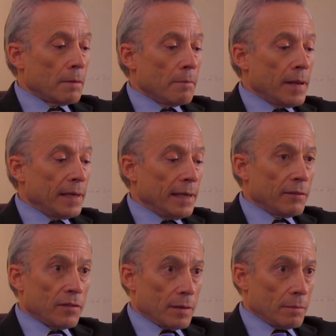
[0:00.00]
Many
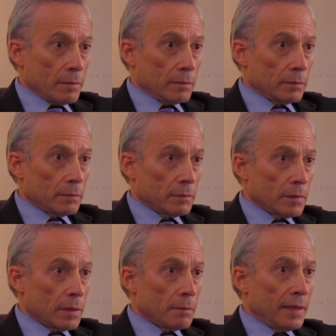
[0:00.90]
of them
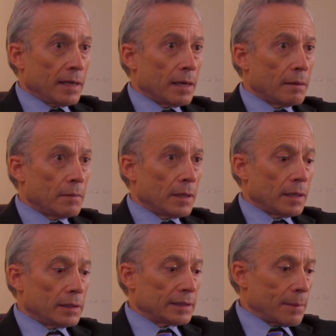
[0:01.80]
become
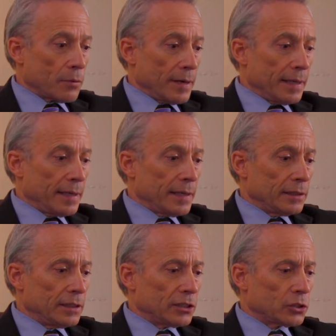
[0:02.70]
separated and
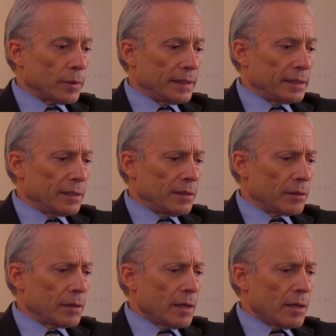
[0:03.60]
disjointed.
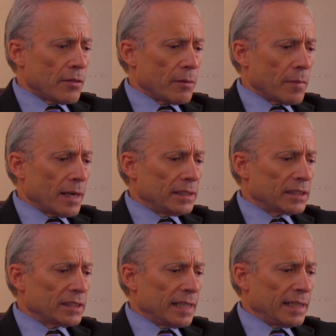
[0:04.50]
Their
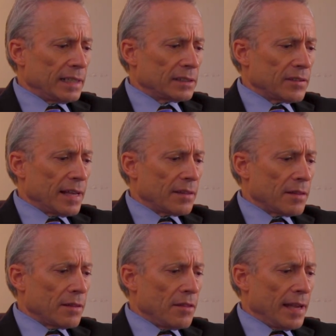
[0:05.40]
mindset is that
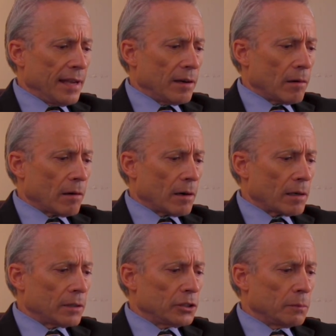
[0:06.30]
they
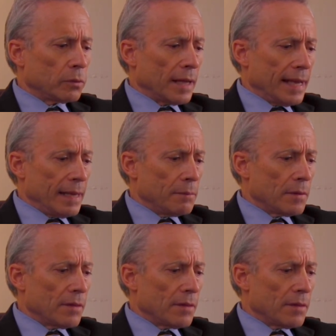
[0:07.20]
are to blame.